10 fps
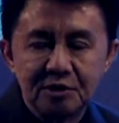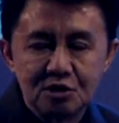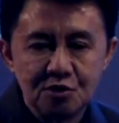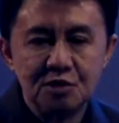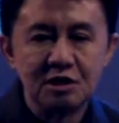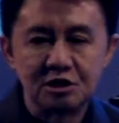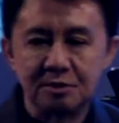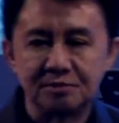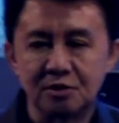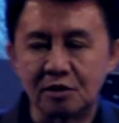So
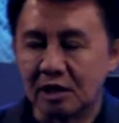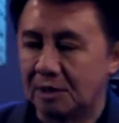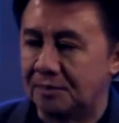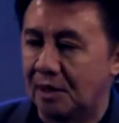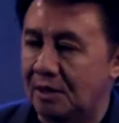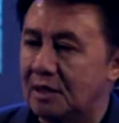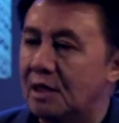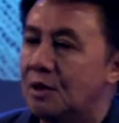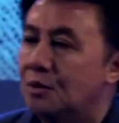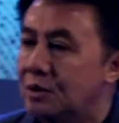worship talking about
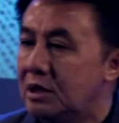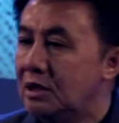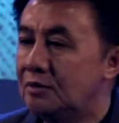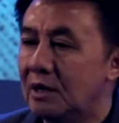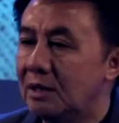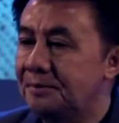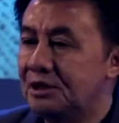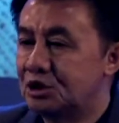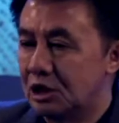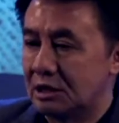we will be
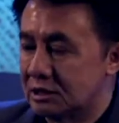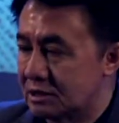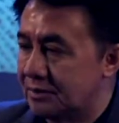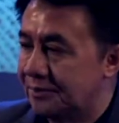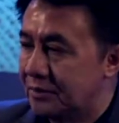changed